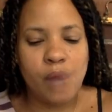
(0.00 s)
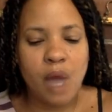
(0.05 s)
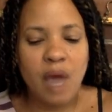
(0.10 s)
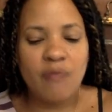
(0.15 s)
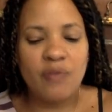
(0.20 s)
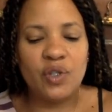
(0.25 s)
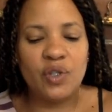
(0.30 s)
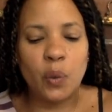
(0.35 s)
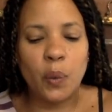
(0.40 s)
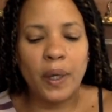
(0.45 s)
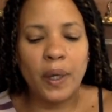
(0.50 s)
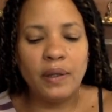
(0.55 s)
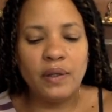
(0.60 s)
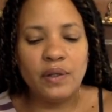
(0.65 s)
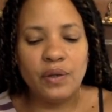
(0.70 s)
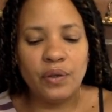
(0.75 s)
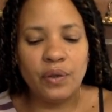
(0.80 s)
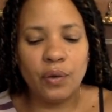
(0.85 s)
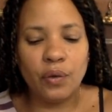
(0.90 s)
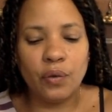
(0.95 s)
have
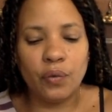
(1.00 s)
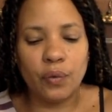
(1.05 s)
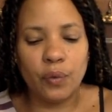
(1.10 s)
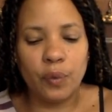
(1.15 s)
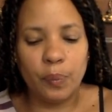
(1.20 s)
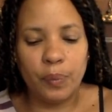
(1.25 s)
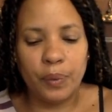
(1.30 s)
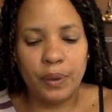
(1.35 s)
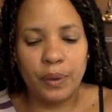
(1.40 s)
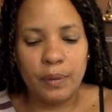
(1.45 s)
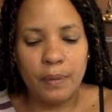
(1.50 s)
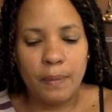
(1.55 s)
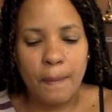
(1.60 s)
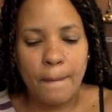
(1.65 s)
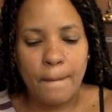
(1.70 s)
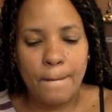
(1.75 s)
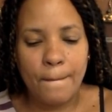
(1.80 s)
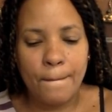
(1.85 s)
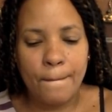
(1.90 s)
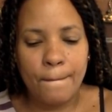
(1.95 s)
joined the group
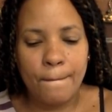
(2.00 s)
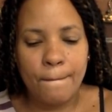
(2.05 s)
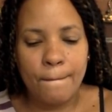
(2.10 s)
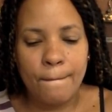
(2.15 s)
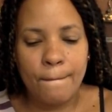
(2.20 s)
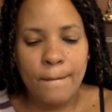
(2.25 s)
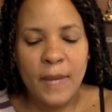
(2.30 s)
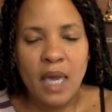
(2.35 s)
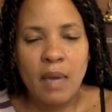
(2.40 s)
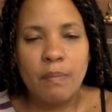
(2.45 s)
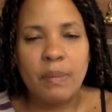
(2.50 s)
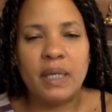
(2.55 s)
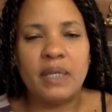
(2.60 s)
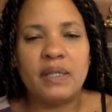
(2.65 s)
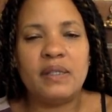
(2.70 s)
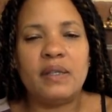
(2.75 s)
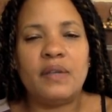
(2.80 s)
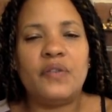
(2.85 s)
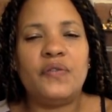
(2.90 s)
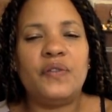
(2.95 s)

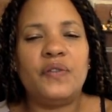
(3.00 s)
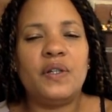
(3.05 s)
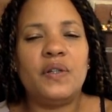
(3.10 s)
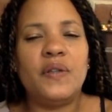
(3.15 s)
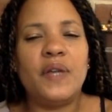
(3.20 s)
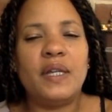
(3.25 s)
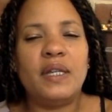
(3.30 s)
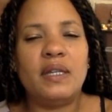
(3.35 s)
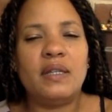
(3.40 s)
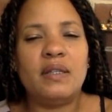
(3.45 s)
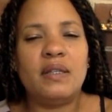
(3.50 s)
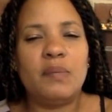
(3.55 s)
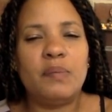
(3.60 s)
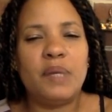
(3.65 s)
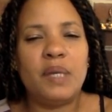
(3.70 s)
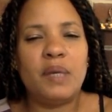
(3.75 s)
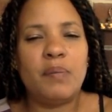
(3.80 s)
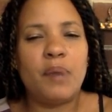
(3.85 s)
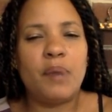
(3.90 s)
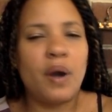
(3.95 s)
because they feel they need to
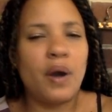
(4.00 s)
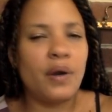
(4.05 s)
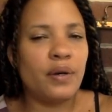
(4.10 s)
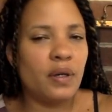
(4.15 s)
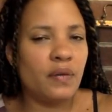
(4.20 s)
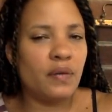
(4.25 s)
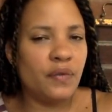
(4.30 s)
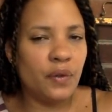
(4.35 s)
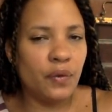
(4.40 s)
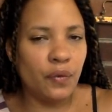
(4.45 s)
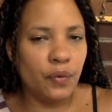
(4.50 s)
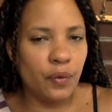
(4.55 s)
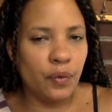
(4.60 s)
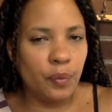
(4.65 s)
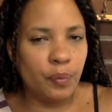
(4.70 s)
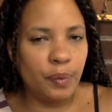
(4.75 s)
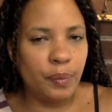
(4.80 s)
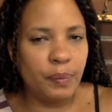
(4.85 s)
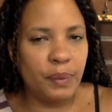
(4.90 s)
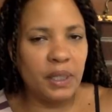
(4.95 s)
be part of a group
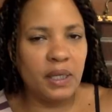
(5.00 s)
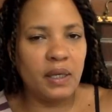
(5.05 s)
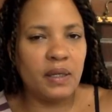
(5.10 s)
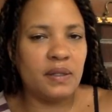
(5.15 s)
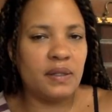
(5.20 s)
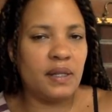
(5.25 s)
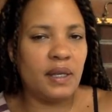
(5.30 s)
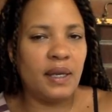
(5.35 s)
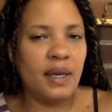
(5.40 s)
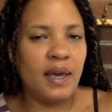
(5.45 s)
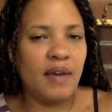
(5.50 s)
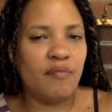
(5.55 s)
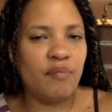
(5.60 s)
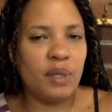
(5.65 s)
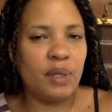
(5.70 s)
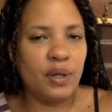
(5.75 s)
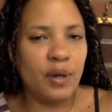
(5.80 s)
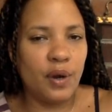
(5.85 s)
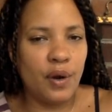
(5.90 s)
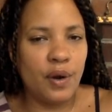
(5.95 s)
because they have
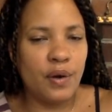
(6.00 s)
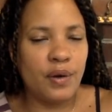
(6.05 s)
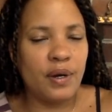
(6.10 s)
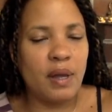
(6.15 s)
been hurt.